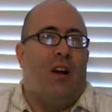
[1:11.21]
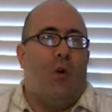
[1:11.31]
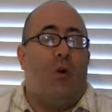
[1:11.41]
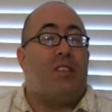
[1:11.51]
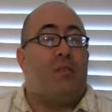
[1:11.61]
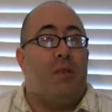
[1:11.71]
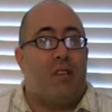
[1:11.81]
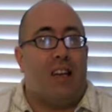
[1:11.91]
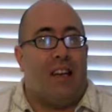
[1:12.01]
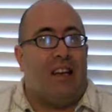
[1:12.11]
Was the
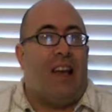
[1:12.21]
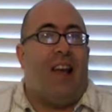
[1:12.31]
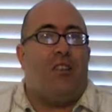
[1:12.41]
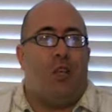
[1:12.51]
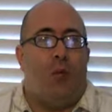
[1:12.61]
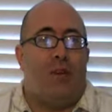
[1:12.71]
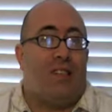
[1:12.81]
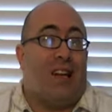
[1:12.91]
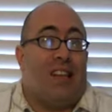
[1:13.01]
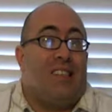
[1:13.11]
music engaging? Was
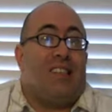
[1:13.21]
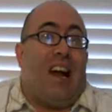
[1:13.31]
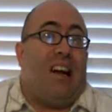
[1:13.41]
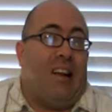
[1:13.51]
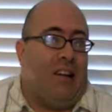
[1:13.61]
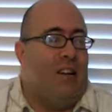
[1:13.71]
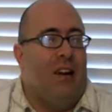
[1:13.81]
it exciting?